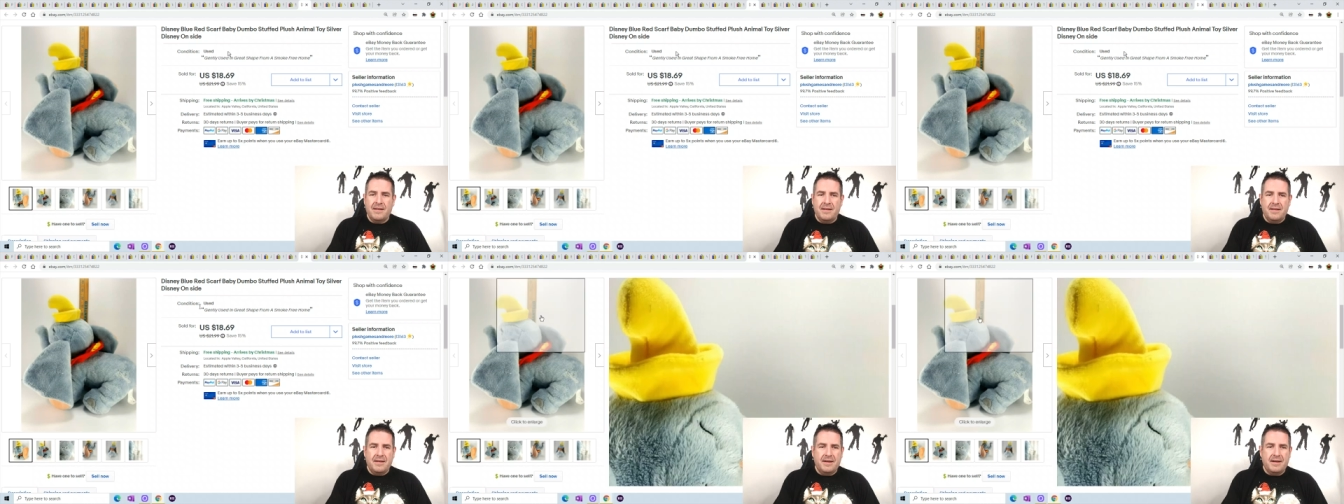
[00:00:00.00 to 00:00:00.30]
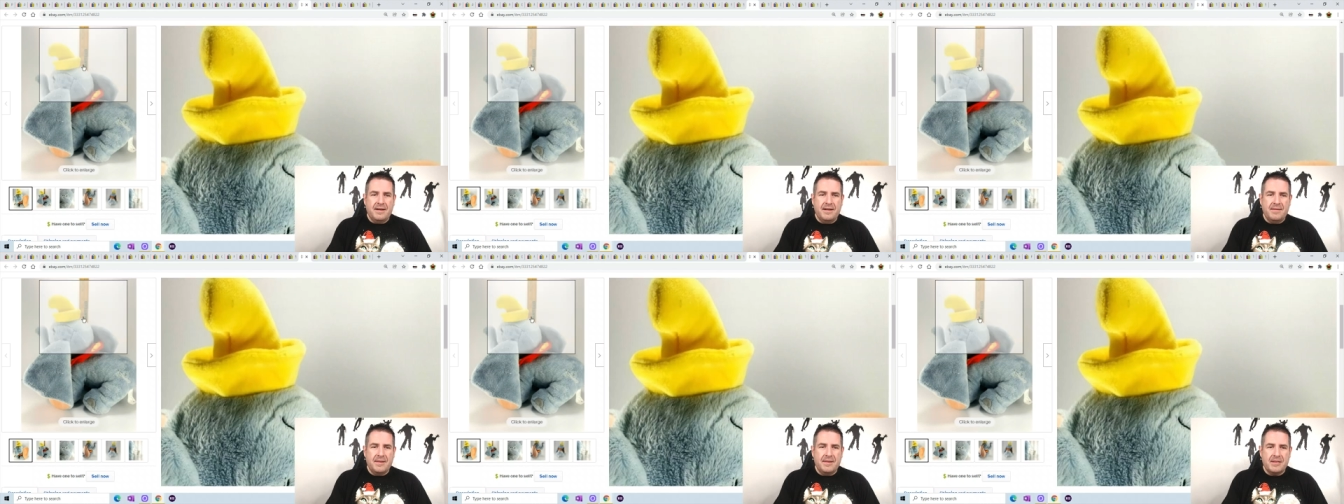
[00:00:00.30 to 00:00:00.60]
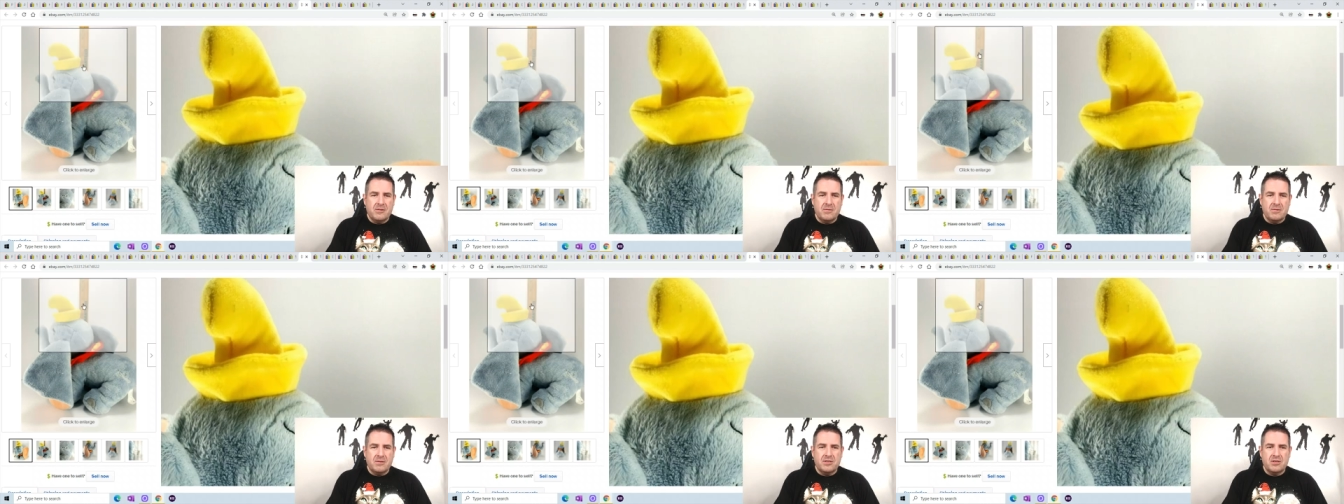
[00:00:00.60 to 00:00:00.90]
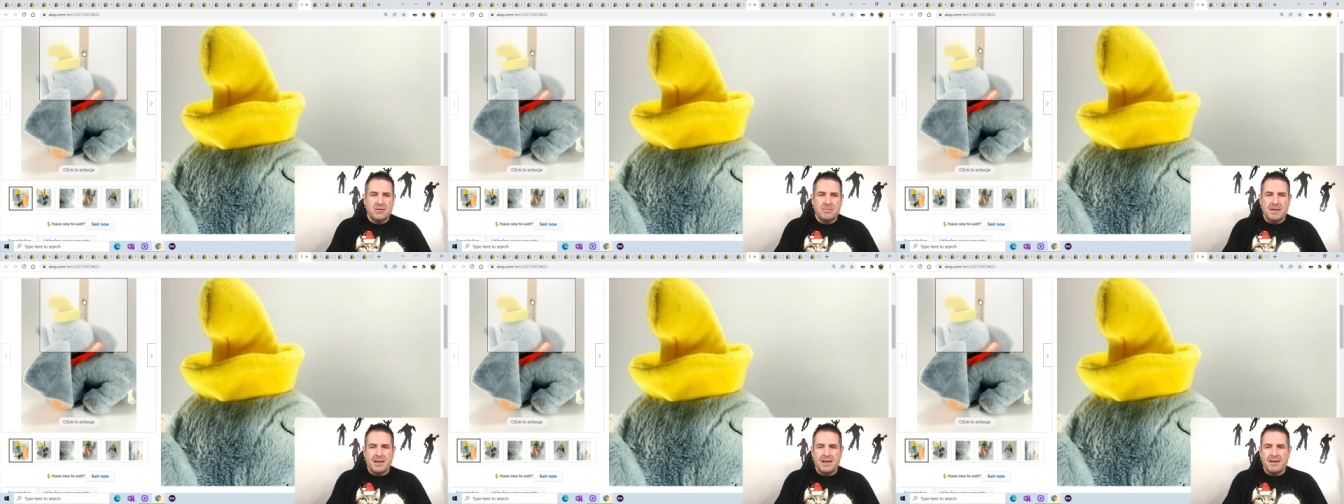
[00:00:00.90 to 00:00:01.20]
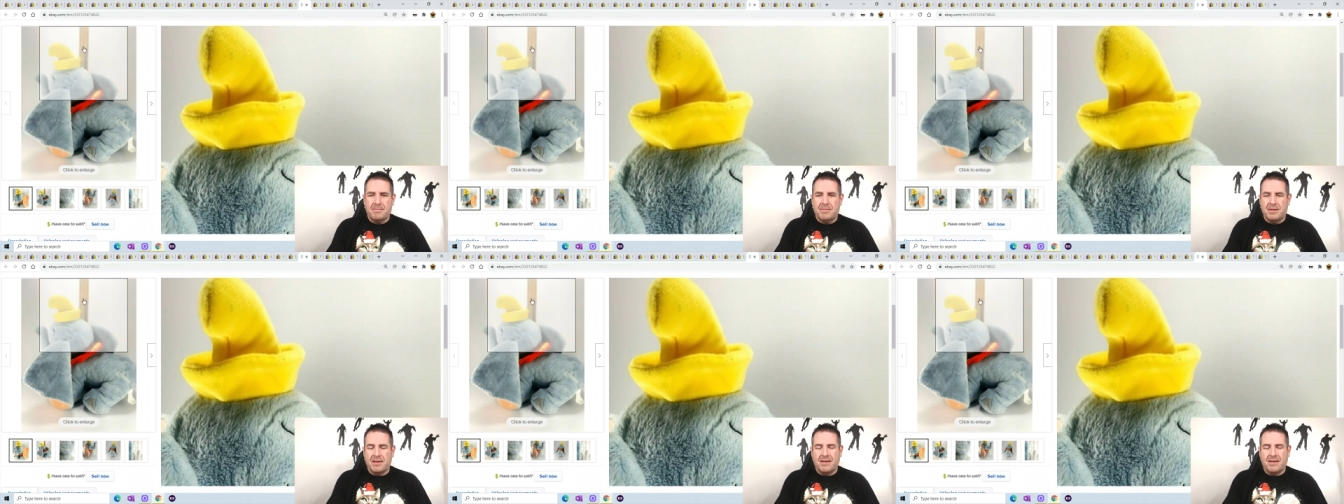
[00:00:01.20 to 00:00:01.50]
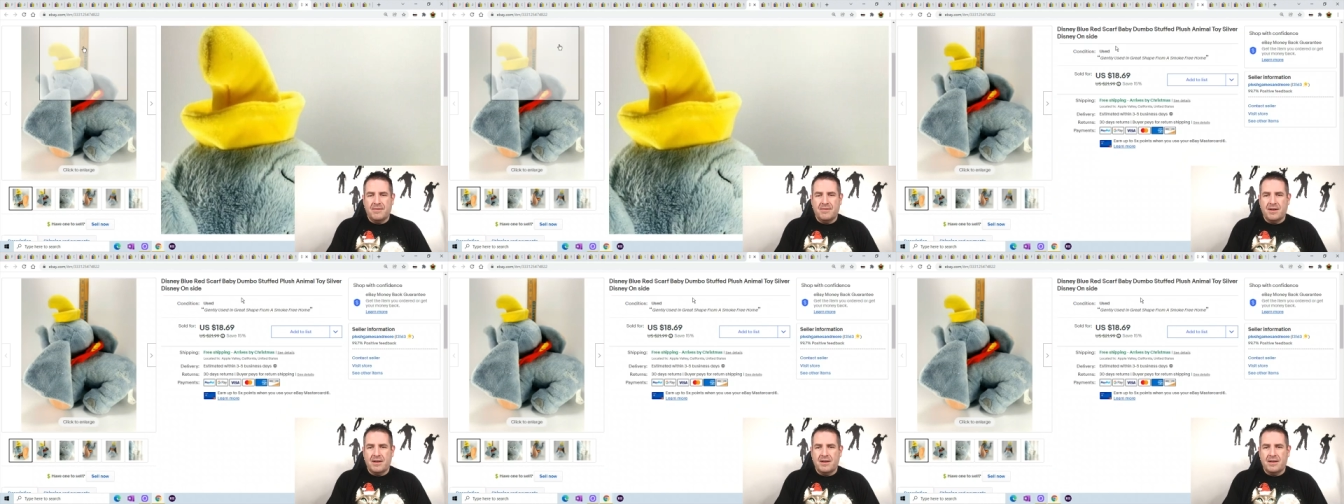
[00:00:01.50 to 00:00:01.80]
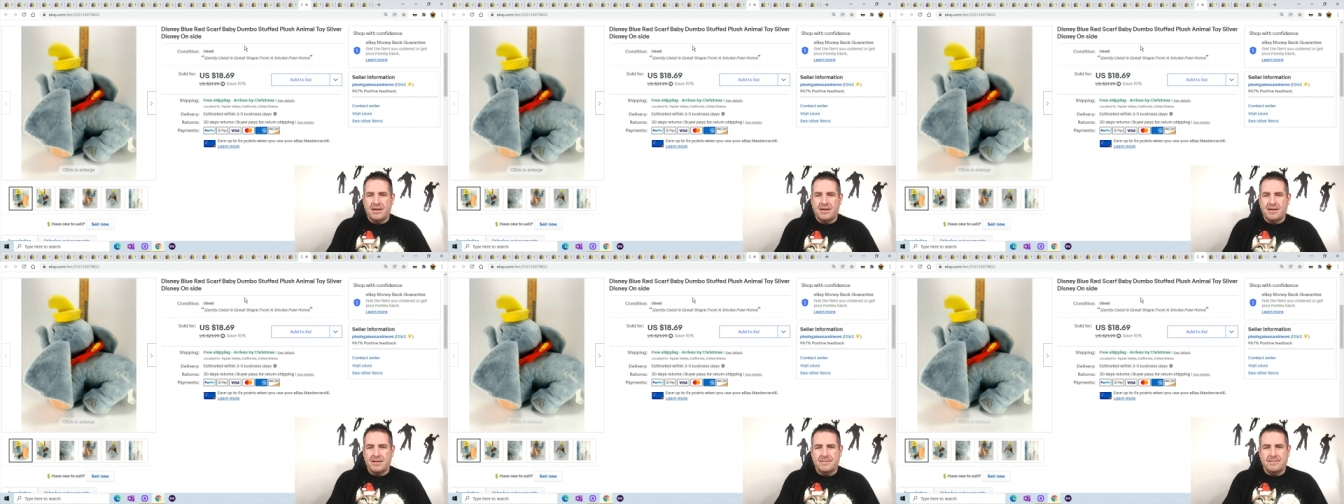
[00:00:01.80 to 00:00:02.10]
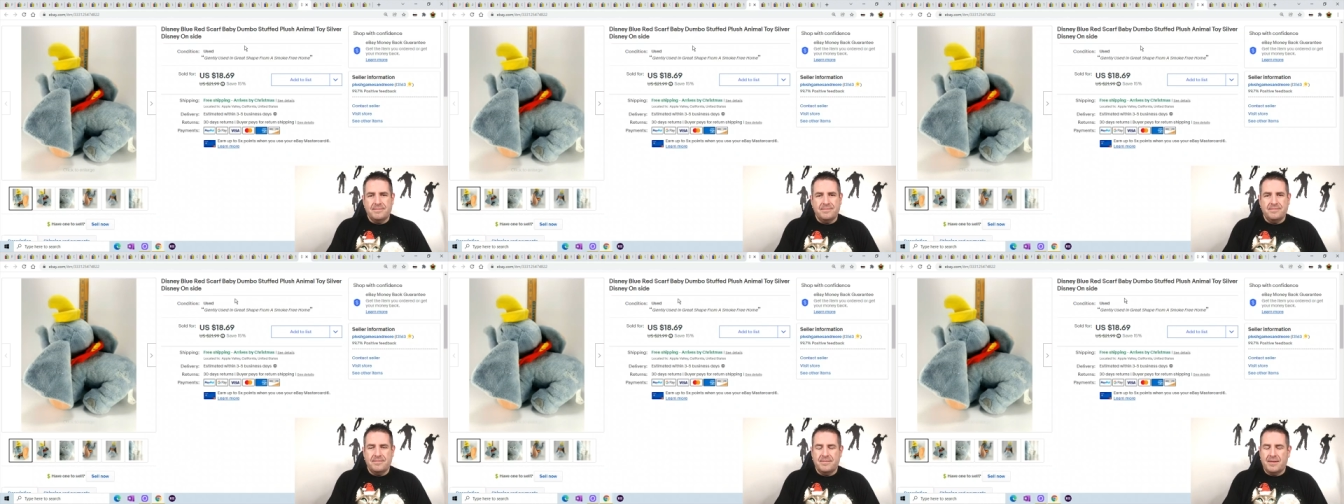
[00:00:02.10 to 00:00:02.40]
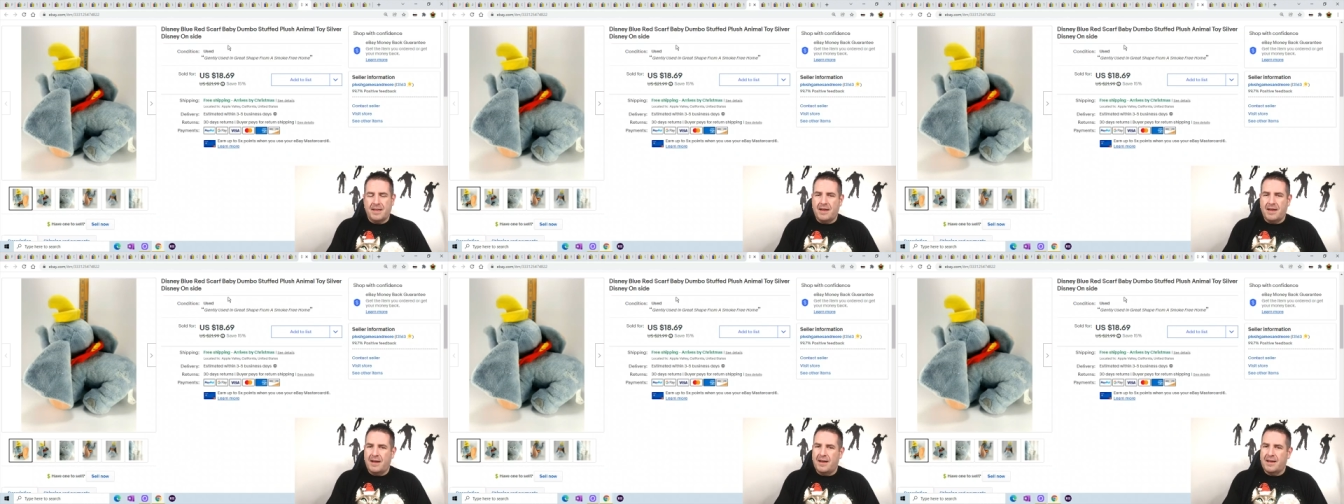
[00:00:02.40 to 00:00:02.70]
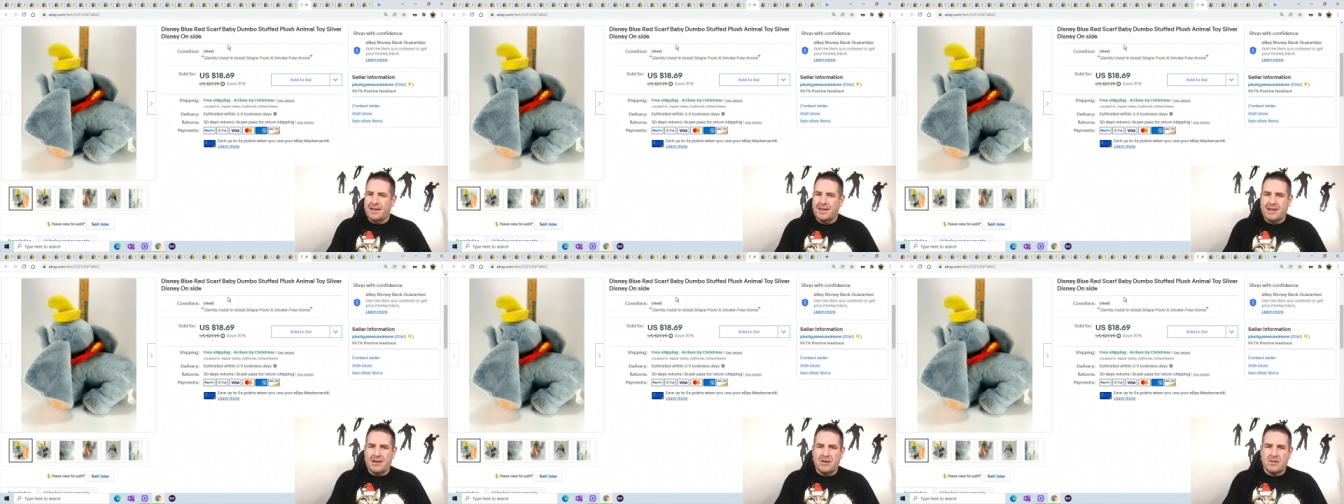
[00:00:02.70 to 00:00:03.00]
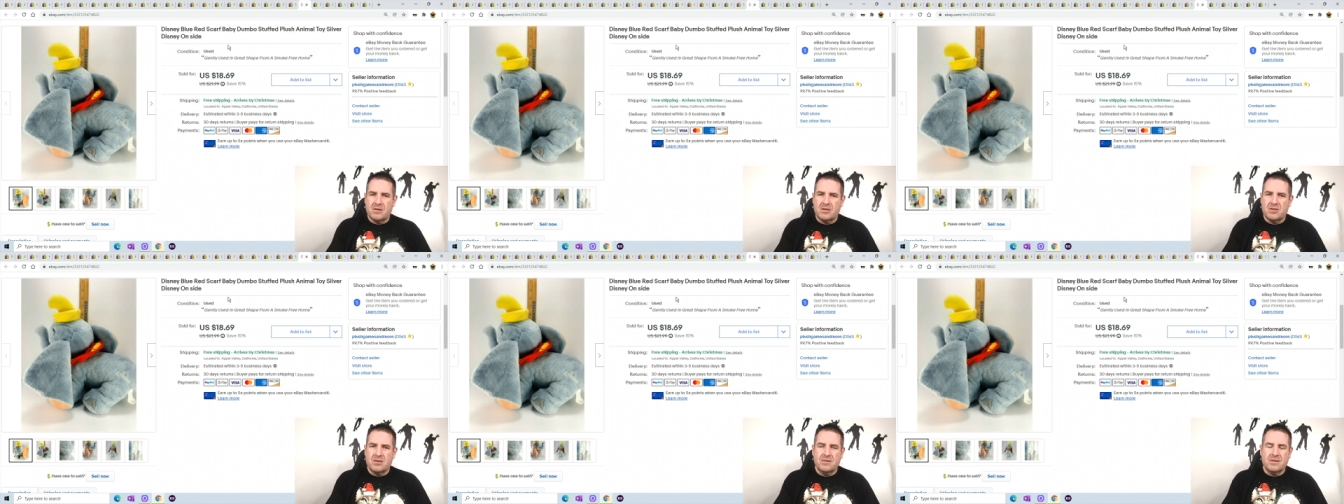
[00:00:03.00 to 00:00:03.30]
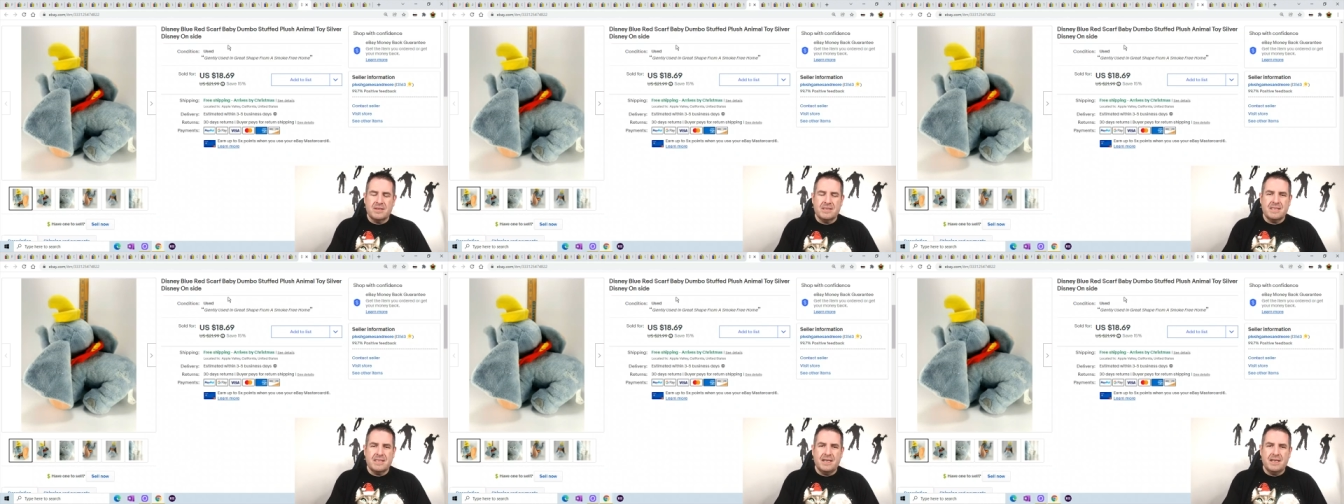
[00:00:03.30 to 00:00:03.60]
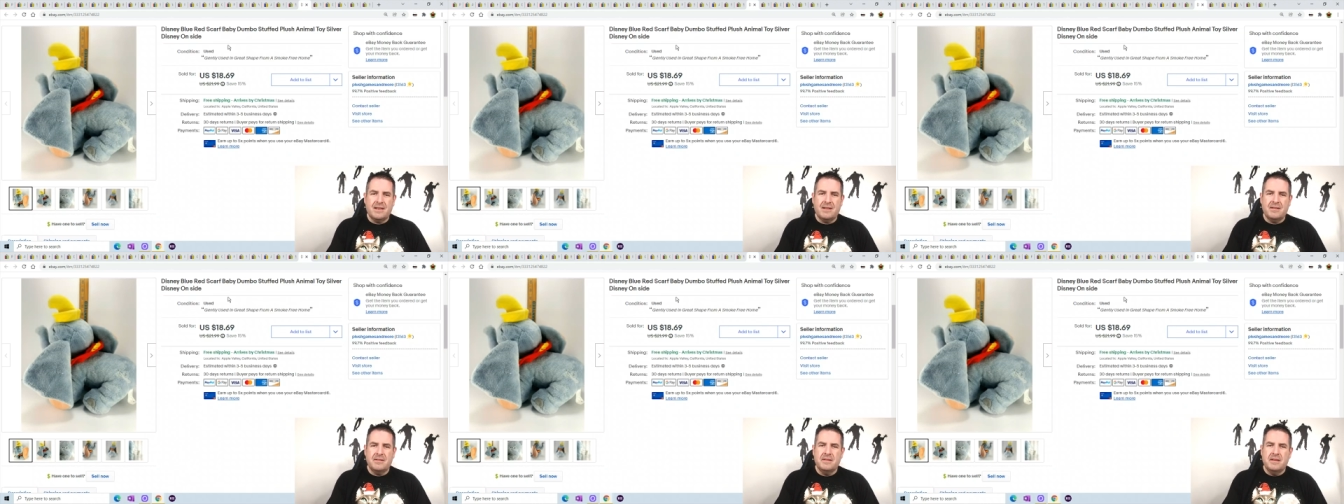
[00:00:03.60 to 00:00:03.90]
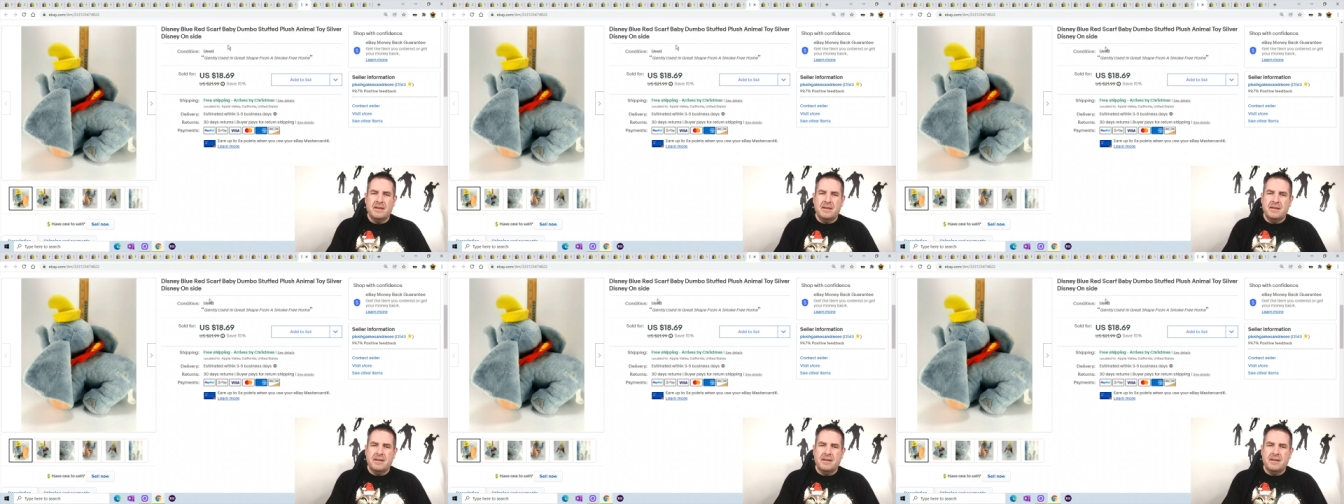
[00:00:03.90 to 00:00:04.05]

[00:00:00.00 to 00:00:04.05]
Um, this one took me, I believe, uh, a year or two to sell.